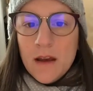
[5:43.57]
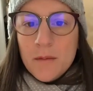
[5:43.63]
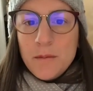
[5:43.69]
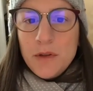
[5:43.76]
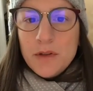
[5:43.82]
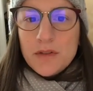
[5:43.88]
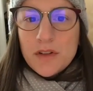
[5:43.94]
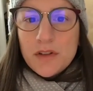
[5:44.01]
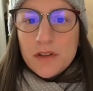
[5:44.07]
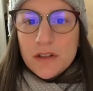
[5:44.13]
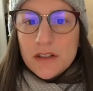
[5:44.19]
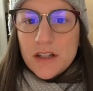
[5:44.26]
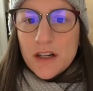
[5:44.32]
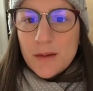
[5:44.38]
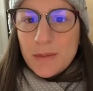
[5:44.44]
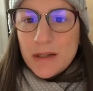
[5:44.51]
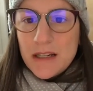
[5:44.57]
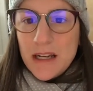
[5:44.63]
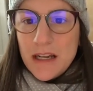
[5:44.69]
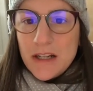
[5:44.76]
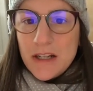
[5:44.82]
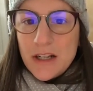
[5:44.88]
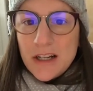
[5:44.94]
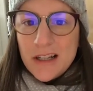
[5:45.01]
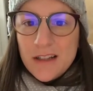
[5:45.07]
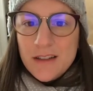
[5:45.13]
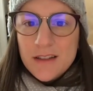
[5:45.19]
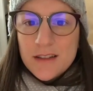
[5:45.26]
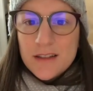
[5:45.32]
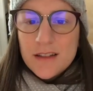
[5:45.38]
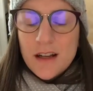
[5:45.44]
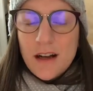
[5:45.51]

Musical interpretations,